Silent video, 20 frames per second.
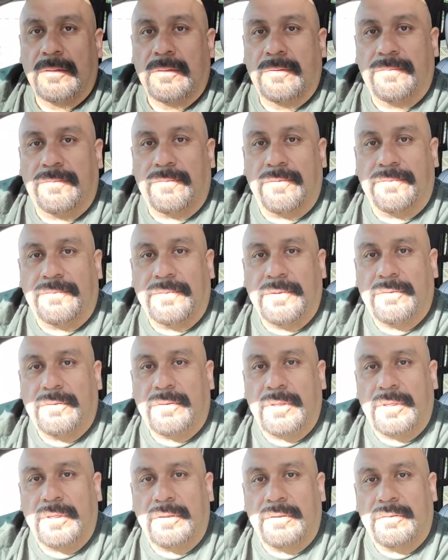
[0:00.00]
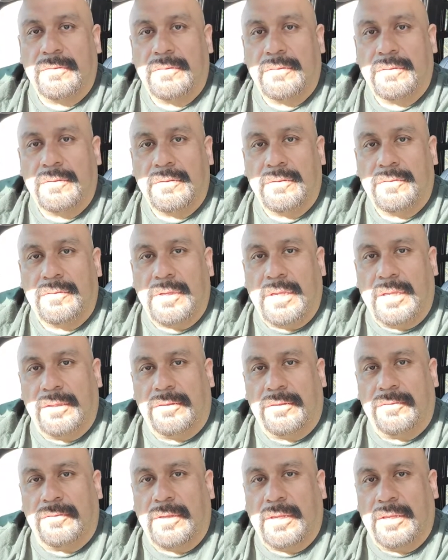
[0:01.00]
for a few things.
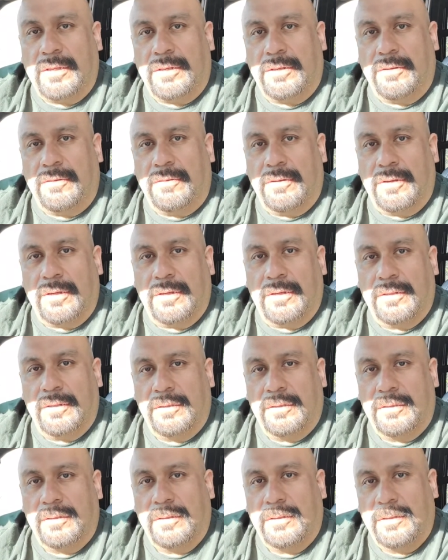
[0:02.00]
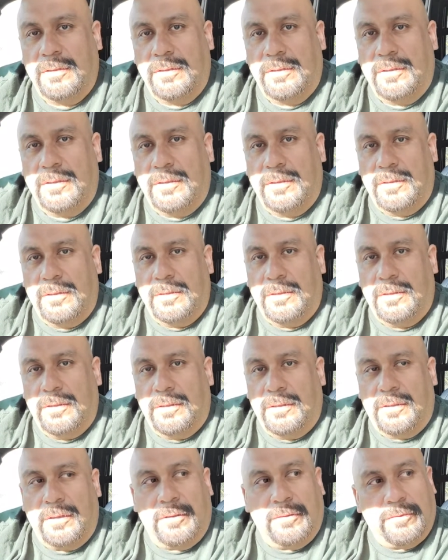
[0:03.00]
Santos, how you doing?
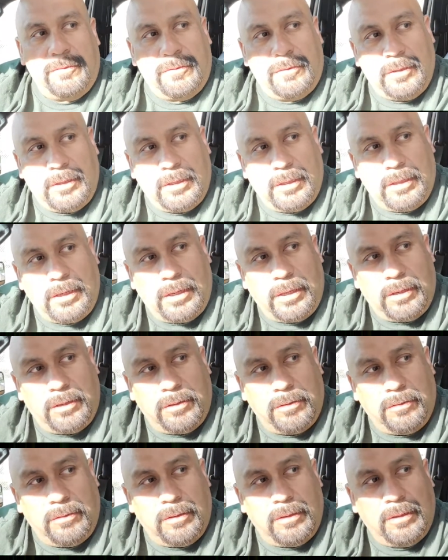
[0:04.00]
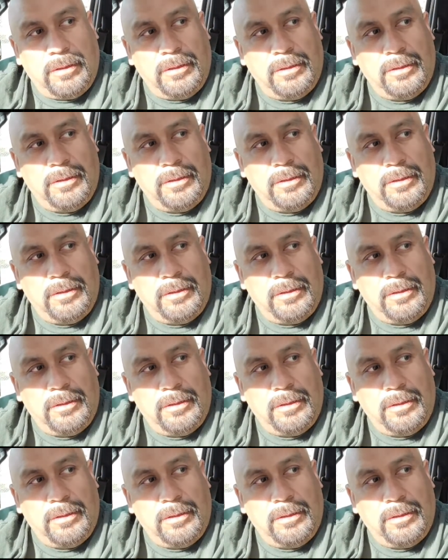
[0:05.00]
Agustin, how you doing?